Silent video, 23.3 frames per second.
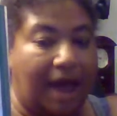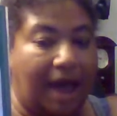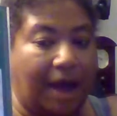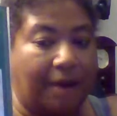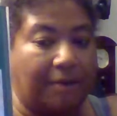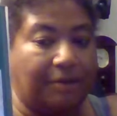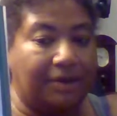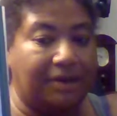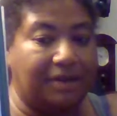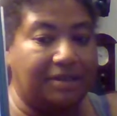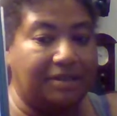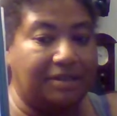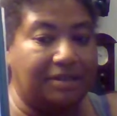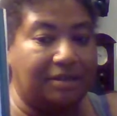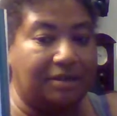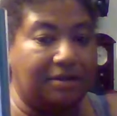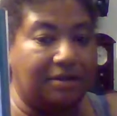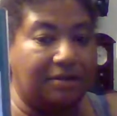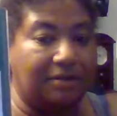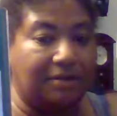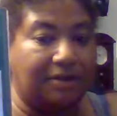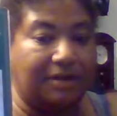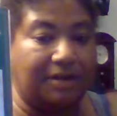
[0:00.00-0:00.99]
I would
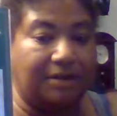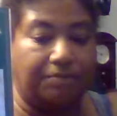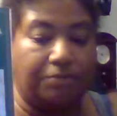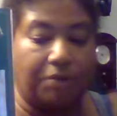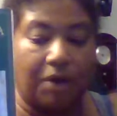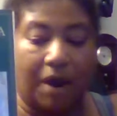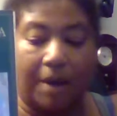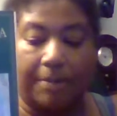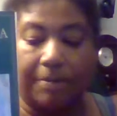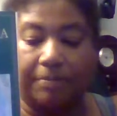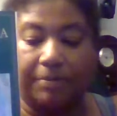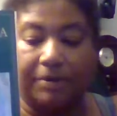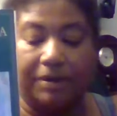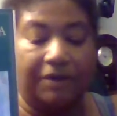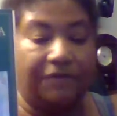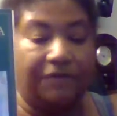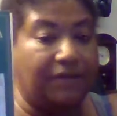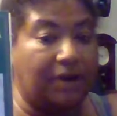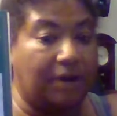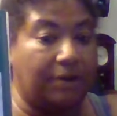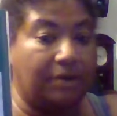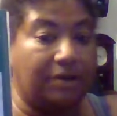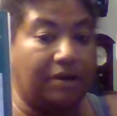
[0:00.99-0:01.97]
consider it probably
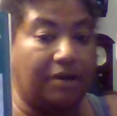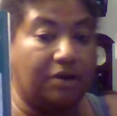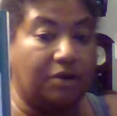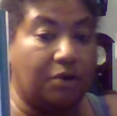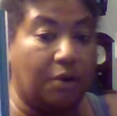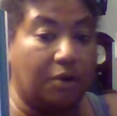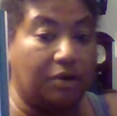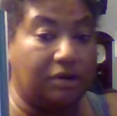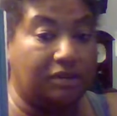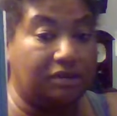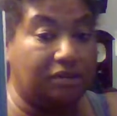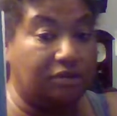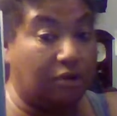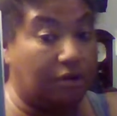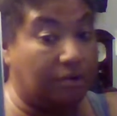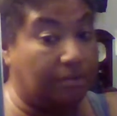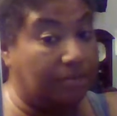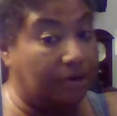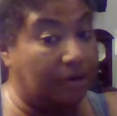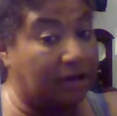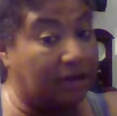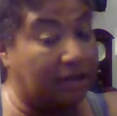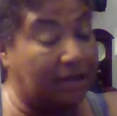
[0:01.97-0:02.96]
a very good
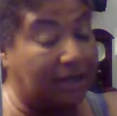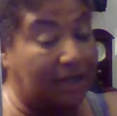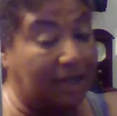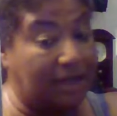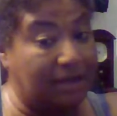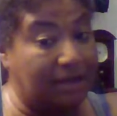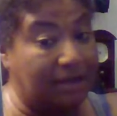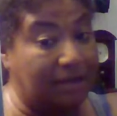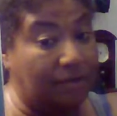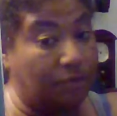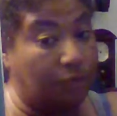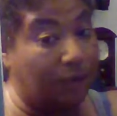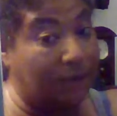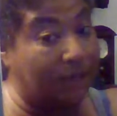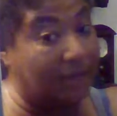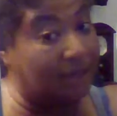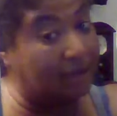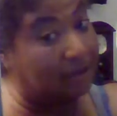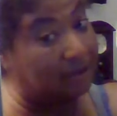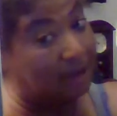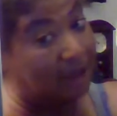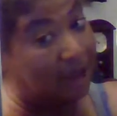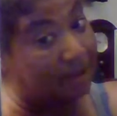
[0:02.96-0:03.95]
cornerstone book in any
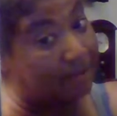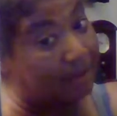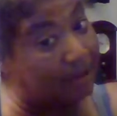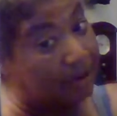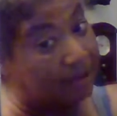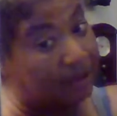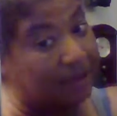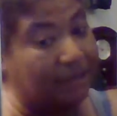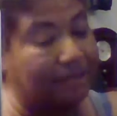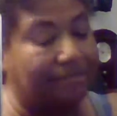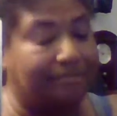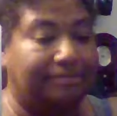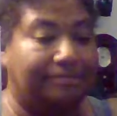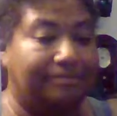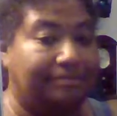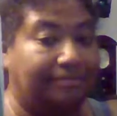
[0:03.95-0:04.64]
Wiccan library.